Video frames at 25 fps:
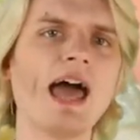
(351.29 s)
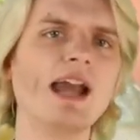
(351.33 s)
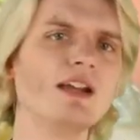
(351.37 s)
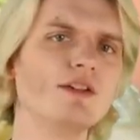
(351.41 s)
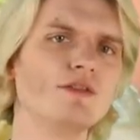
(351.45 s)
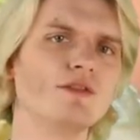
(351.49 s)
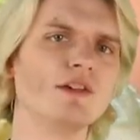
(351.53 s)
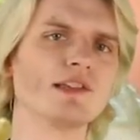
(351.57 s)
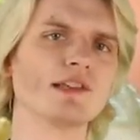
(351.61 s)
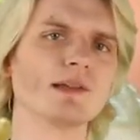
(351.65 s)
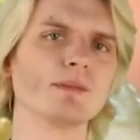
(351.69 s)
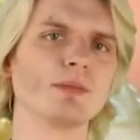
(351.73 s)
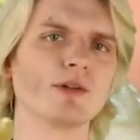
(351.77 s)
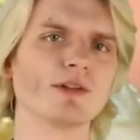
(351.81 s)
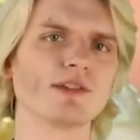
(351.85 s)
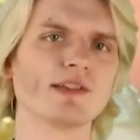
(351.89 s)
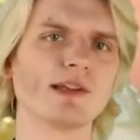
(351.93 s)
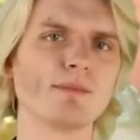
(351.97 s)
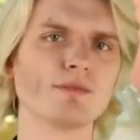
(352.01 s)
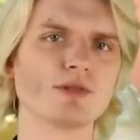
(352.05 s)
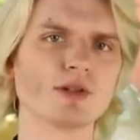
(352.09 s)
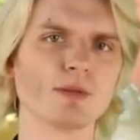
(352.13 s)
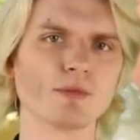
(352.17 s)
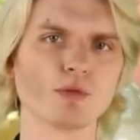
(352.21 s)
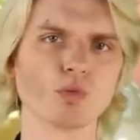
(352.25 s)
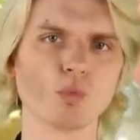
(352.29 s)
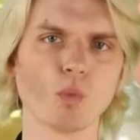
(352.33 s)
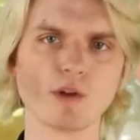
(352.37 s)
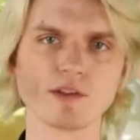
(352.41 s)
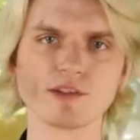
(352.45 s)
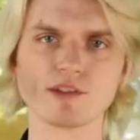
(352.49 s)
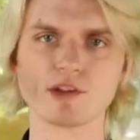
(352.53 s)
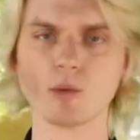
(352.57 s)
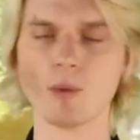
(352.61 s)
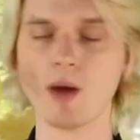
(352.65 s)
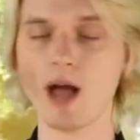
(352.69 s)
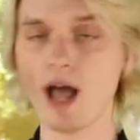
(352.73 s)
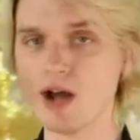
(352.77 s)
any visible symptoms
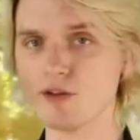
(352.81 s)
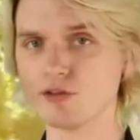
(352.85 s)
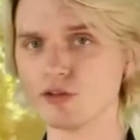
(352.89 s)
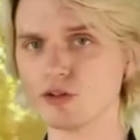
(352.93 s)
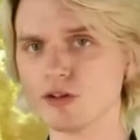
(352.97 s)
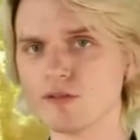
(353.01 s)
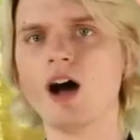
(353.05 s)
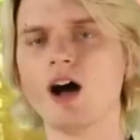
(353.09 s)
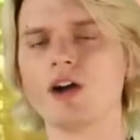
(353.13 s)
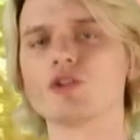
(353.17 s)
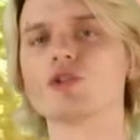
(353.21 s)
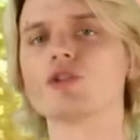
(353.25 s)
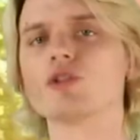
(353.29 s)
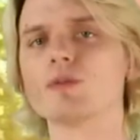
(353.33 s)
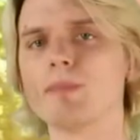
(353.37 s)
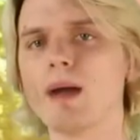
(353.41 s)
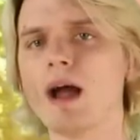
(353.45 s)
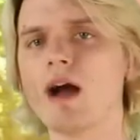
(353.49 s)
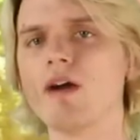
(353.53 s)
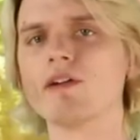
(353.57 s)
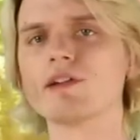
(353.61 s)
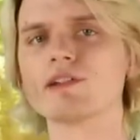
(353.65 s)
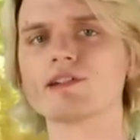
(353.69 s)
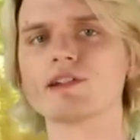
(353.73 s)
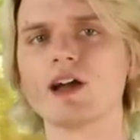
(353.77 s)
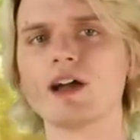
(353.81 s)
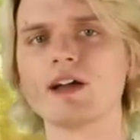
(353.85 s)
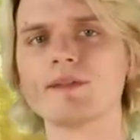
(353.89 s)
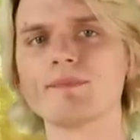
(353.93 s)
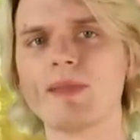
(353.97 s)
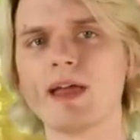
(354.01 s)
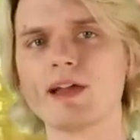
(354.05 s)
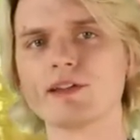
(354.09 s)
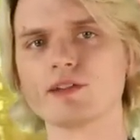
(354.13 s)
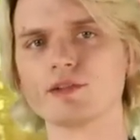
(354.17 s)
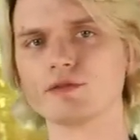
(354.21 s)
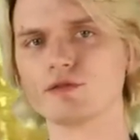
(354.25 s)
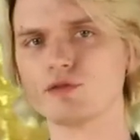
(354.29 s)
whatsoever until the parasite
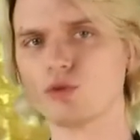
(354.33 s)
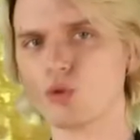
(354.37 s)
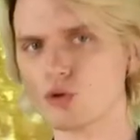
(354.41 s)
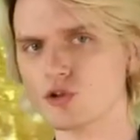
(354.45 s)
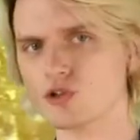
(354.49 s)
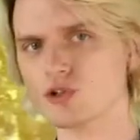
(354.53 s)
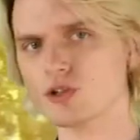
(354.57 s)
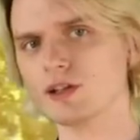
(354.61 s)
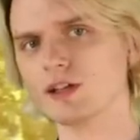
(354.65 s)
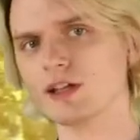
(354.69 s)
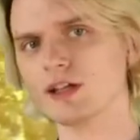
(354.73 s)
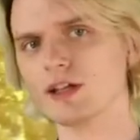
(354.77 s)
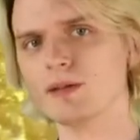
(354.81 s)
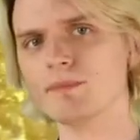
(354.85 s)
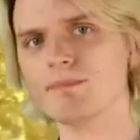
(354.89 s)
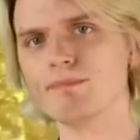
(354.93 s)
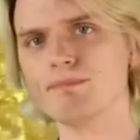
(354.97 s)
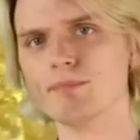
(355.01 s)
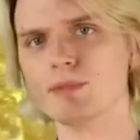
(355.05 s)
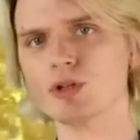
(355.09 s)
has unfortunately